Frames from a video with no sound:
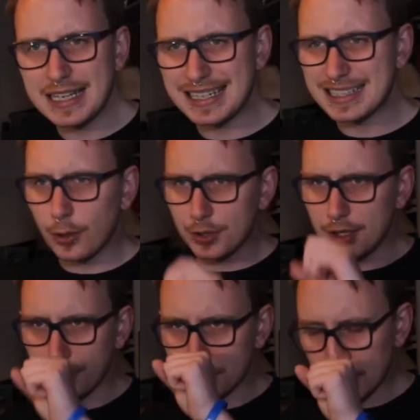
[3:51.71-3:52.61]
That's old
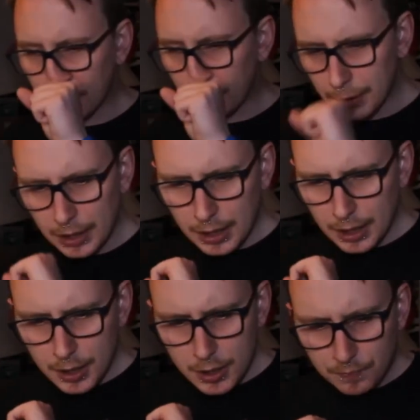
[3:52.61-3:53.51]
news, so
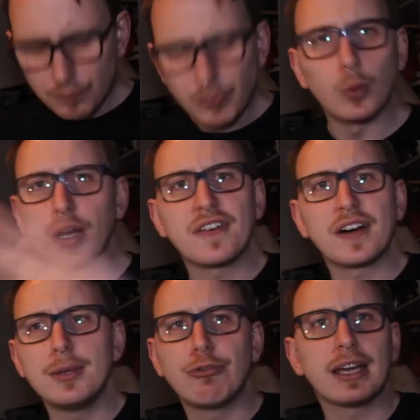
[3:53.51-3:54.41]
why the fuck are
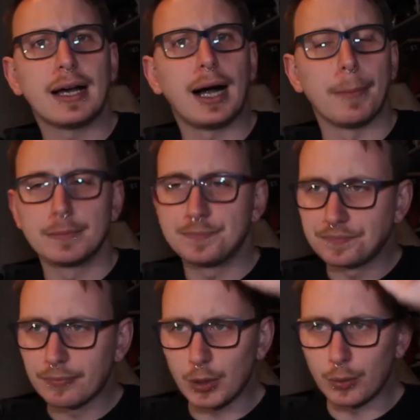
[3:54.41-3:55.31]
you bringing it up?
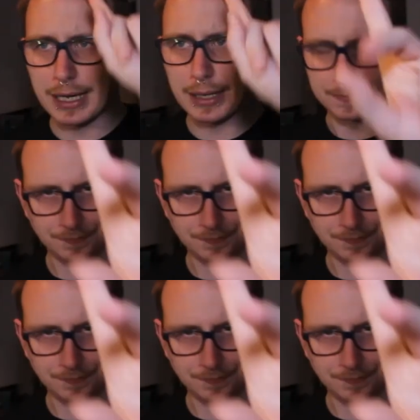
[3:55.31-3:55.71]
Well.